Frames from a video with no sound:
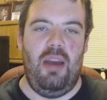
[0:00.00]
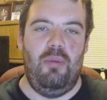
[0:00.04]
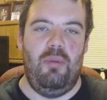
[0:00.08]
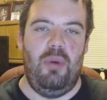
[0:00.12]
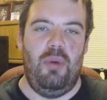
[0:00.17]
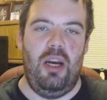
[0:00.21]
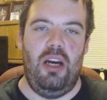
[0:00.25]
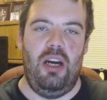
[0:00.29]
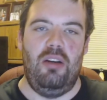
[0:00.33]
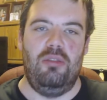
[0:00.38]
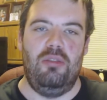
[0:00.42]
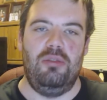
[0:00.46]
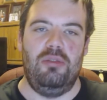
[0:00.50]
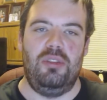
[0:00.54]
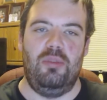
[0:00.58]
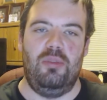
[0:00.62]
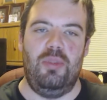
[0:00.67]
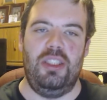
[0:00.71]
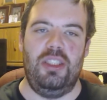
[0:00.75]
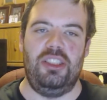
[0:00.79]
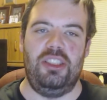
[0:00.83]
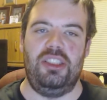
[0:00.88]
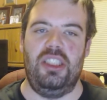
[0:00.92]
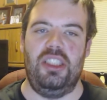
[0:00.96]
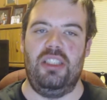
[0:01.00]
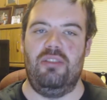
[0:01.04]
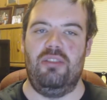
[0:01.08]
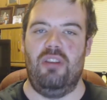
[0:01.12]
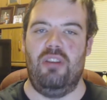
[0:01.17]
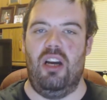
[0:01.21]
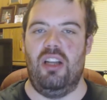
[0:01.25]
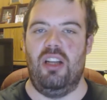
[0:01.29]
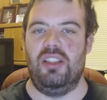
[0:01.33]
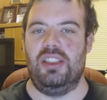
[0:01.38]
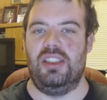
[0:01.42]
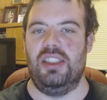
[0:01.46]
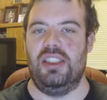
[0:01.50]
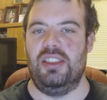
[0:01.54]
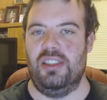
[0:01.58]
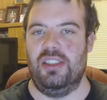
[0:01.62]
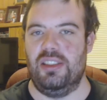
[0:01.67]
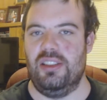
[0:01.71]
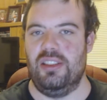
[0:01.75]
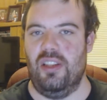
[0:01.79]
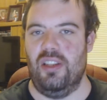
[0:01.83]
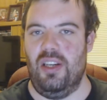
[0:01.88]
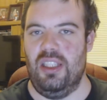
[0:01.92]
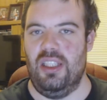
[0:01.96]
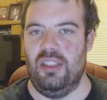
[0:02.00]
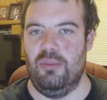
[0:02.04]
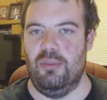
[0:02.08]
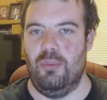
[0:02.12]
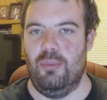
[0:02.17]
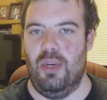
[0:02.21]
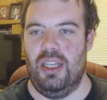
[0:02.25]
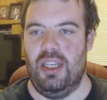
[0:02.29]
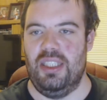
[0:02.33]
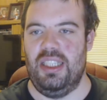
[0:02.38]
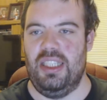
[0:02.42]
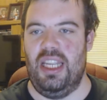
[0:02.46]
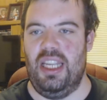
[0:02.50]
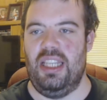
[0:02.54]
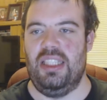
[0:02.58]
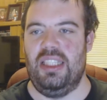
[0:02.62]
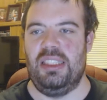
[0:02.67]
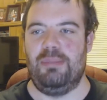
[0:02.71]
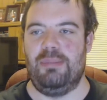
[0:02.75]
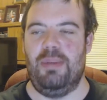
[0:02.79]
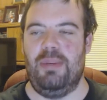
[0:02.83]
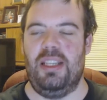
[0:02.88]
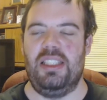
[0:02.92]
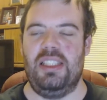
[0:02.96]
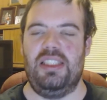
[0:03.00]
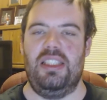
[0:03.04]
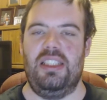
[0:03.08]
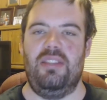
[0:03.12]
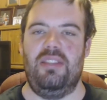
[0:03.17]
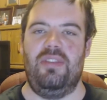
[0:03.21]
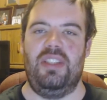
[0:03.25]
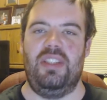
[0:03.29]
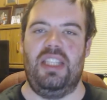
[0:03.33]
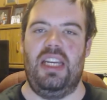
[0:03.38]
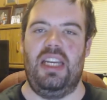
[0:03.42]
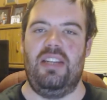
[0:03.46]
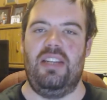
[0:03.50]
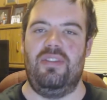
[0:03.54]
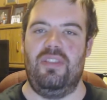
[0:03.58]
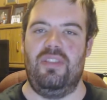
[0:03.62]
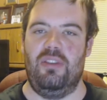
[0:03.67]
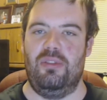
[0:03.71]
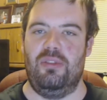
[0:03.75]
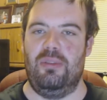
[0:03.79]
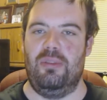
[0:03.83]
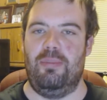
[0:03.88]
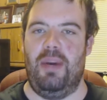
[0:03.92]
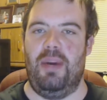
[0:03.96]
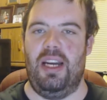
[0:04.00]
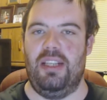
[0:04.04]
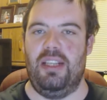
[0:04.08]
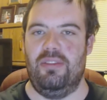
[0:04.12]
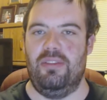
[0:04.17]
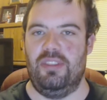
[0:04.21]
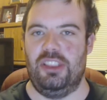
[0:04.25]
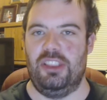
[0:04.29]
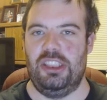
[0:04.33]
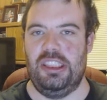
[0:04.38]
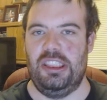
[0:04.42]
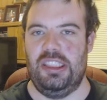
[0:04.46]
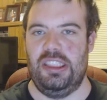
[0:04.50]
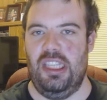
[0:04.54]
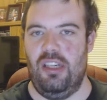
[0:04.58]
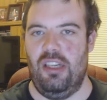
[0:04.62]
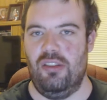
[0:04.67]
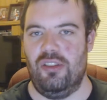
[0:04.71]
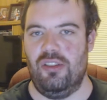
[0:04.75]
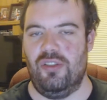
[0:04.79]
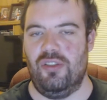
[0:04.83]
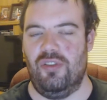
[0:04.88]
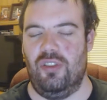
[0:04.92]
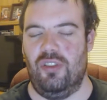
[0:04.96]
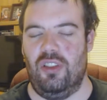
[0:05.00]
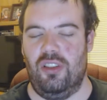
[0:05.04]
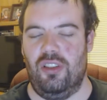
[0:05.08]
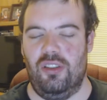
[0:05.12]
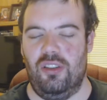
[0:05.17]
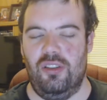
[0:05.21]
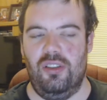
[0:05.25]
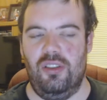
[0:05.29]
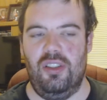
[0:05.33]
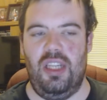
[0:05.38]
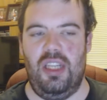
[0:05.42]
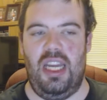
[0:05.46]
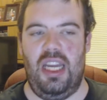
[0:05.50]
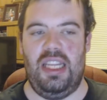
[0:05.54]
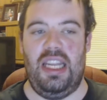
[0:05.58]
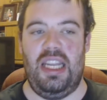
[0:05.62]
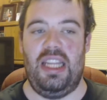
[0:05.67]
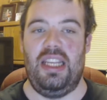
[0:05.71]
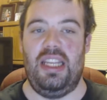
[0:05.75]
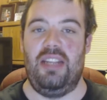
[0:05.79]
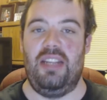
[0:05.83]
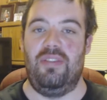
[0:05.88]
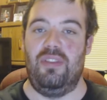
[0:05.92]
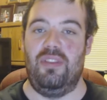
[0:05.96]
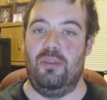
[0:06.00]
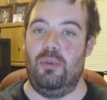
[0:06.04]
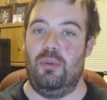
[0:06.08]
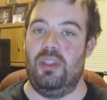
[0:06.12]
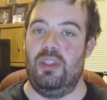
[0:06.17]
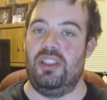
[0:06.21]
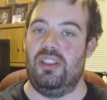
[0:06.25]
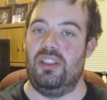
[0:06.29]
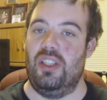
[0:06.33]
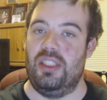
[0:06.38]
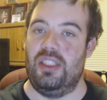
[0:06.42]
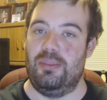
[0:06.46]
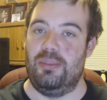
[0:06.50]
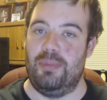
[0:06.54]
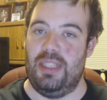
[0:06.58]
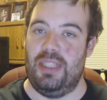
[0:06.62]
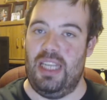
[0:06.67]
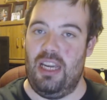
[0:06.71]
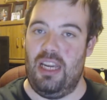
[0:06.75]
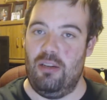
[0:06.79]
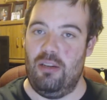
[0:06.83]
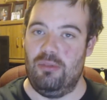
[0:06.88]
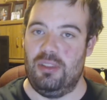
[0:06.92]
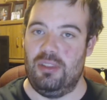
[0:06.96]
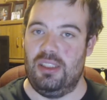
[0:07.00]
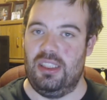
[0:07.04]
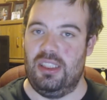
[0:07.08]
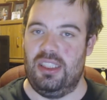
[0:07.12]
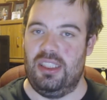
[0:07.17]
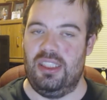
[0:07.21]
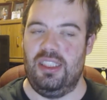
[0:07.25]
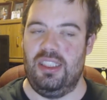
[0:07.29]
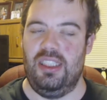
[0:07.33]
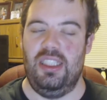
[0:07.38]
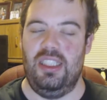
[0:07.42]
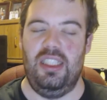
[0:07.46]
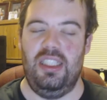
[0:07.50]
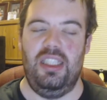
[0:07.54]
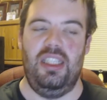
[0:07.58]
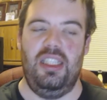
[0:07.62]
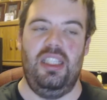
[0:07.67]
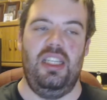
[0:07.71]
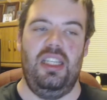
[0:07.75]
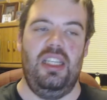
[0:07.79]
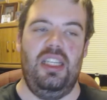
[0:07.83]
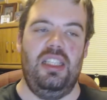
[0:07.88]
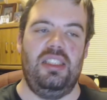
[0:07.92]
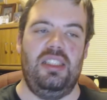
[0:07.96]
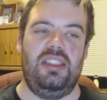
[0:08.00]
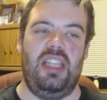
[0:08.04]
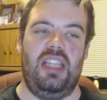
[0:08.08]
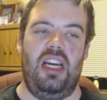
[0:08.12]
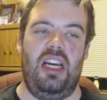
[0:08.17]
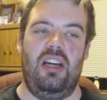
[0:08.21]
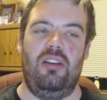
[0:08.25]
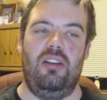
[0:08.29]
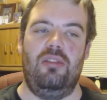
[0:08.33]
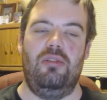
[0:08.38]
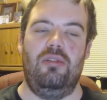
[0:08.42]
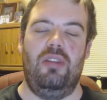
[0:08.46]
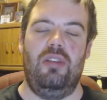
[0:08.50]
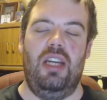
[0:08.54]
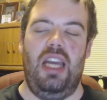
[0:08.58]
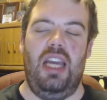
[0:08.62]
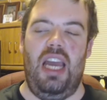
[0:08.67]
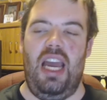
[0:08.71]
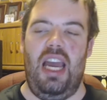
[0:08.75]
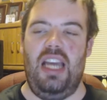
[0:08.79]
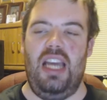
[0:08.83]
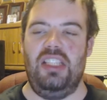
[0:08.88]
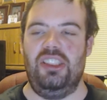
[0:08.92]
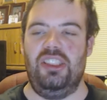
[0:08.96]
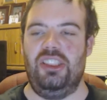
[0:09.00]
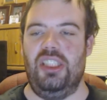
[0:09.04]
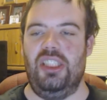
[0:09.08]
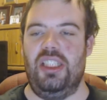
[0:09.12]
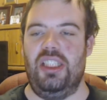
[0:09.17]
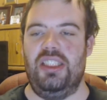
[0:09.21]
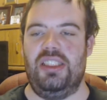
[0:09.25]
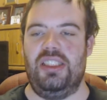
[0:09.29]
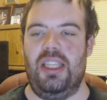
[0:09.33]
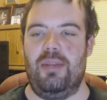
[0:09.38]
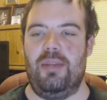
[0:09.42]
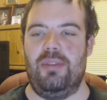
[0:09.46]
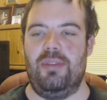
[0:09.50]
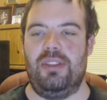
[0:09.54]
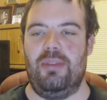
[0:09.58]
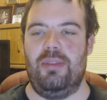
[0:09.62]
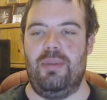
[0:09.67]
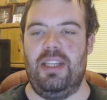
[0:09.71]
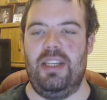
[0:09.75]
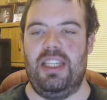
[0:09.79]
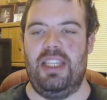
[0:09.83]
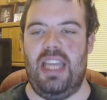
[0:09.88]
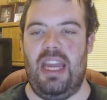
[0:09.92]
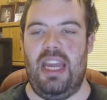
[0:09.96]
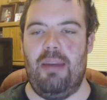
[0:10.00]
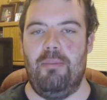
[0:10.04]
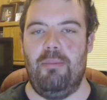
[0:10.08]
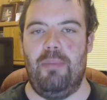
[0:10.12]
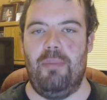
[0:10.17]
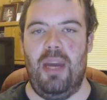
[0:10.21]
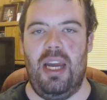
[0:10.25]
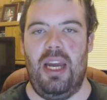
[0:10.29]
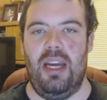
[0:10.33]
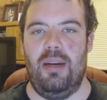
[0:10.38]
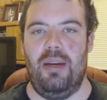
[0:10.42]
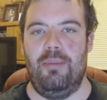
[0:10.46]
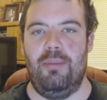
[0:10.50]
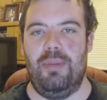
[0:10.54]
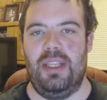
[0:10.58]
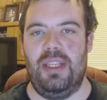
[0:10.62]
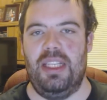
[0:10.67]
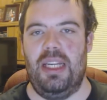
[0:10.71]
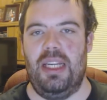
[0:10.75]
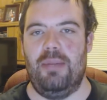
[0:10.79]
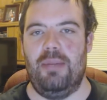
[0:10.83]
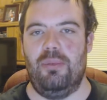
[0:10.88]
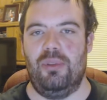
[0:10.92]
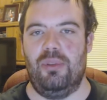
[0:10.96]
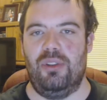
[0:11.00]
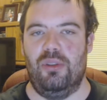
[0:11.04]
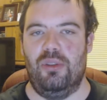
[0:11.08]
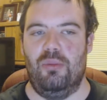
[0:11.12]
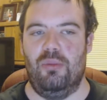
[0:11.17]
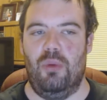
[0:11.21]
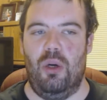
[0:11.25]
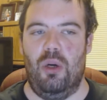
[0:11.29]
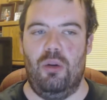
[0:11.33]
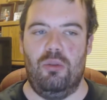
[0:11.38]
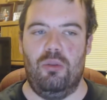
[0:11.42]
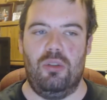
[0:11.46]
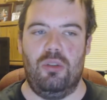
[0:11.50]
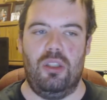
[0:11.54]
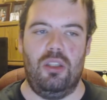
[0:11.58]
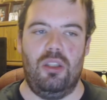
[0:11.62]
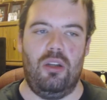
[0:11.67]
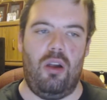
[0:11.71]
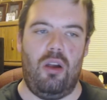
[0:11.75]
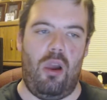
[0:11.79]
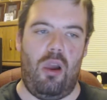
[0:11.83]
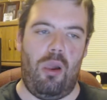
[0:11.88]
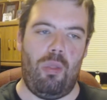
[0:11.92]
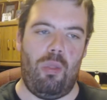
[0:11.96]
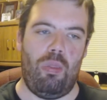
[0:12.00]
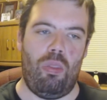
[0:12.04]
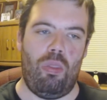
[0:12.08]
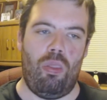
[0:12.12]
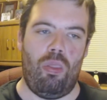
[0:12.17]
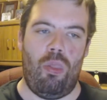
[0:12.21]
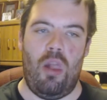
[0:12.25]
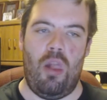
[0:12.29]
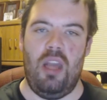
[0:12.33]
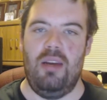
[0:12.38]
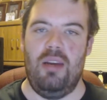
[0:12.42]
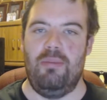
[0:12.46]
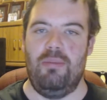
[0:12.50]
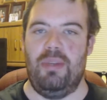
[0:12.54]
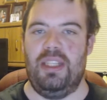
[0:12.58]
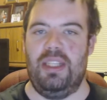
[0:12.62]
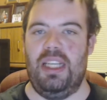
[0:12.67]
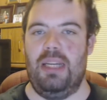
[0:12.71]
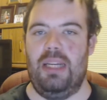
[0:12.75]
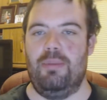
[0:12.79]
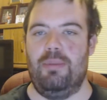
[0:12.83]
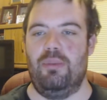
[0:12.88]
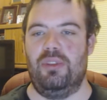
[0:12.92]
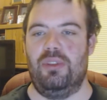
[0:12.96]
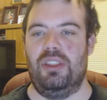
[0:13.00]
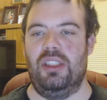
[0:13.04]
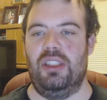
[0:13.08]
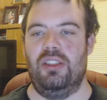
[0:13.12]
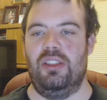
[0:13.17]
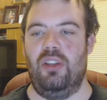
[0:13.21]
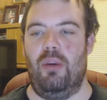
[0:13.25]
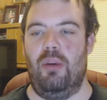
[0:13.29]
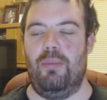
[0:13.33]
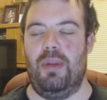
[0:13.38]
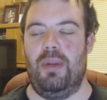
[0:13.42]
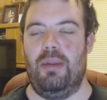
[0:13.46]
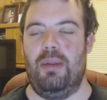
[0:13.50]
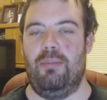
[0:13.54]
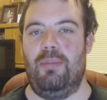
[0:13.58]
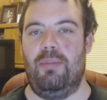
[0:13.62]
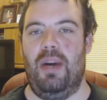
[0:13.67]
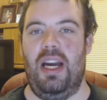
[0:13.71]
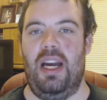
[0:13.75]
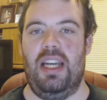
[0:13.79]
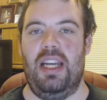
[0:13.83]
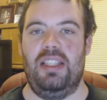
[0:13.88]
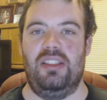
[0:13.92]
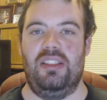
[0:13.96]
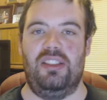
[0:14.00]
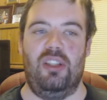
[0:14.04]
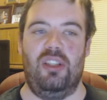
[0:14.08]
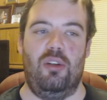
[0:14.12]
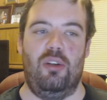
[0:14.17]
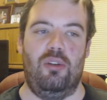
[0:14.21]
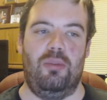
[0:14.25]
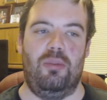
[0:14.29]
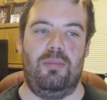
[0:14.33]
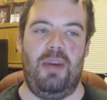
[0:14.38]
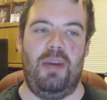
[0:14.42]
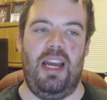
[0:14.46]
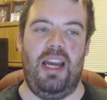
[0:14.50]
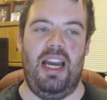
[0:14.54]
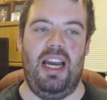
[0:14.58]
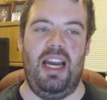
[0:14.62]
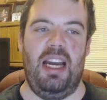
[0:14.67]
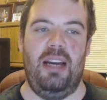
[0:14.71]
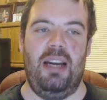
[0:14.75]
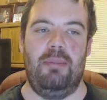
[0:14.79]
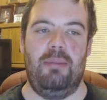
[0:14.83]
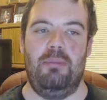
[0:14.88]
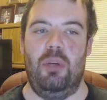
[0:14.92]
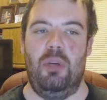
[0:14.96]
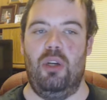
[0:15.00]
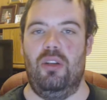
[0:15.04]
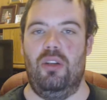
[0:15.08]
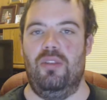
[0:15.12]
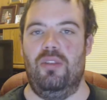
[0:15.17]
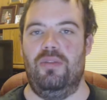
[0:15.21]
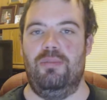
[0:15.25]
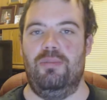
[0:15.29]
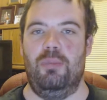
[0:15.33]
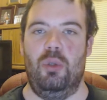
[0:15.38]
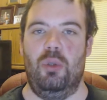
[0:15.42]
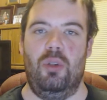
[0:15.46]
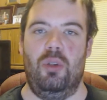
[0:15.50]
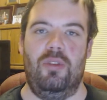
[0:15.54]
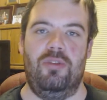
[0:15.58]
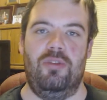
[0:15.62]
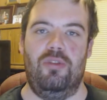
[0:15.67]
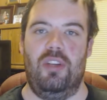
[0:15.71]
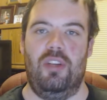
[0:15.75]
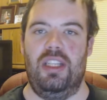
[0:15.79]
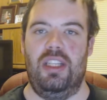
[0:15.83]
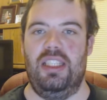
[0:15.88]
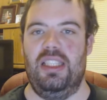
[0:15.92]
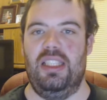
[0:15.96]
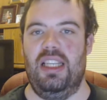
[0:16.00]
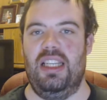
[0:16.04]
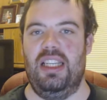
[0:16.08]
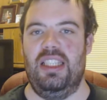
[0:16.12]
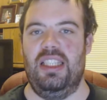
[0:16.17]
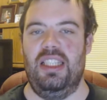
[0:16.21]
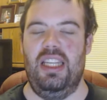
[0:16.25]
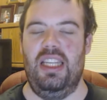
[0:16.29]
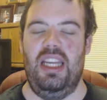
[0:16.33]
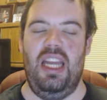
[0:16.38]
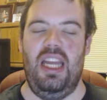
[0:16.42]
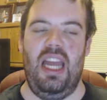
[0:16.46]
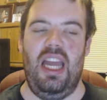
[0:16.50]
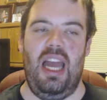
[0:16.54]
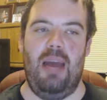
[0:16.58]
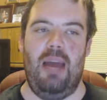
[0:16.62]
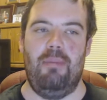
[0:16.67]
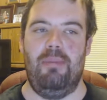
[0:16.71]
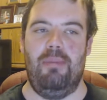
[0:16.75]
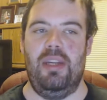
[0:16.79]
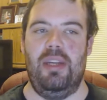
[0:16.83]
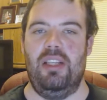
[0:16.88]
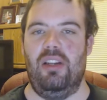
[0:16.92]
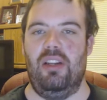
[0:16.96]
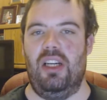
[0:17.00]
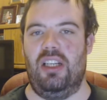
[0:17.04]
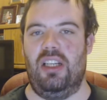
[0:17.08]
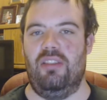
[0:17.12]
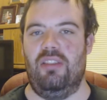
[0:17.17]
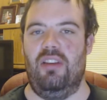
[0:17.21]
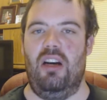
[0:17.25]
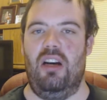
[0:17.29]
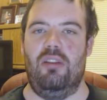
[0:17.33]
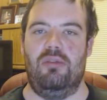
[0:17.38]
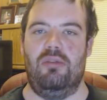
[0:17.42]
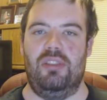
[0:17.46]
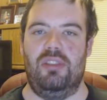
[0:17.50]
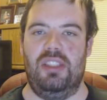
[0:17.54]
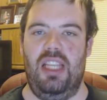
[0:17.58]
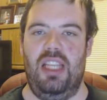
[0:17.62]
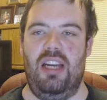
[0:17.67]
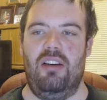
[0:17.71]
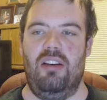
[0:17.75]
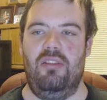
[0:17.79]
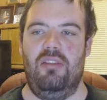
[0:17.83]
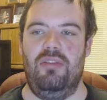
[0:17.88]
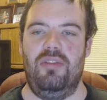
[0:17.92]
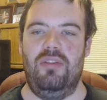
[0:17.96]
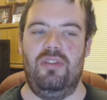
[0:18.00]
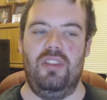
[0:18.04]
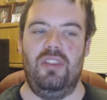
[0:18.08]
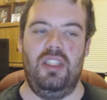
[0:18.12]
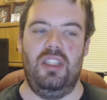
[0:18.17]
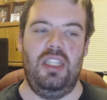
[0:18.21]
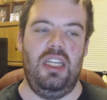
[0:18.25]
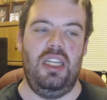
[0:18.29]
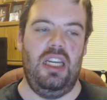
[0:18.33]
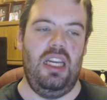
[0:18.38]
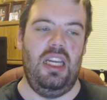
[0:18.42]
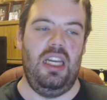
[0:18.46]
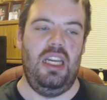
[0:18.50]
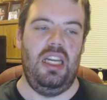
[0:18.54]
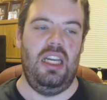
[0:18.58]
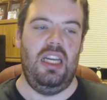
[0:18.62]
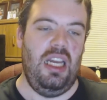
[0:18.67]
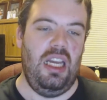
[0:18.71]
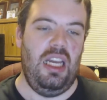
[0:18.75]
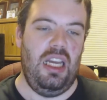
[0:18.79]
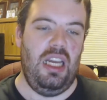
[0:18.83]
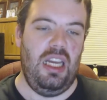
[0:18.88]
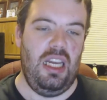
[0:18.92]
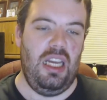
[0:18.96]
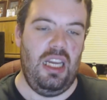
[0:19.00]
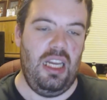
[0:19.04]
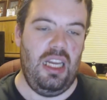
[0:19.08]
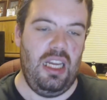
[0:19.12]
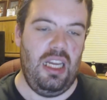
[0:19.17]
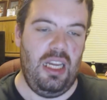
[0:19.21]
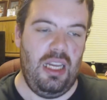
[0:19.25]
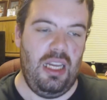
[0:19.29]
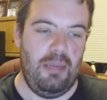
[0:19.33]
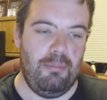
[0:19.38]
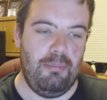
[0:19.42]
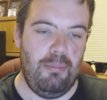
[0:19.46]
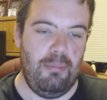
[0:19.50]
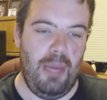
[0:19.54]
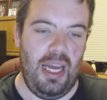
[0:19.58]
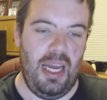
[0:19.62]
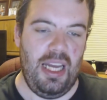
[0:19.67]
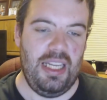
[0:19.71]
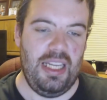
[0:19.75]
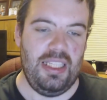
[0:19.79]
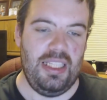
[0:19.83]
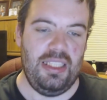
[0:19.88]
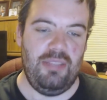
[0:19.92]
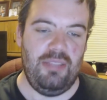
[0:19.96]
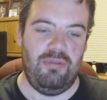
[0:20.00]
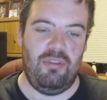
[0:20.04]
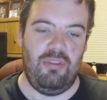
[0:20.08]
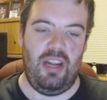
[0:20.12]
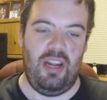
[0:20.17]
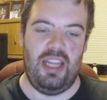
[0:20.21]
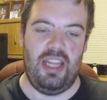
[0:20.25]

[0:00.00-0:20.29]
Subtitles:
Well, the wish she grants is a silent one, and it's basically that they feel the pain that she goes through, and how they feel what it's like to be elderly. So, as she seems to be getting better, being able to walk, being able to not be in pain, talk better, move more freely, and be like her old self, May,